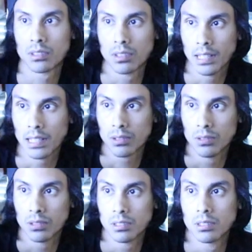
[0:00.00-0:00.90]
To yeah, I'm
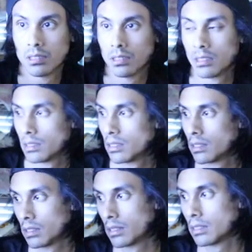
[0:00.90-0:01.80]
doing that. I'm trying
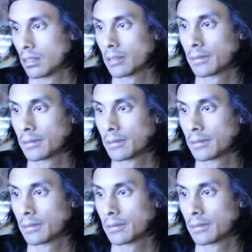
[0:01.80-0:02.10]
to figure out which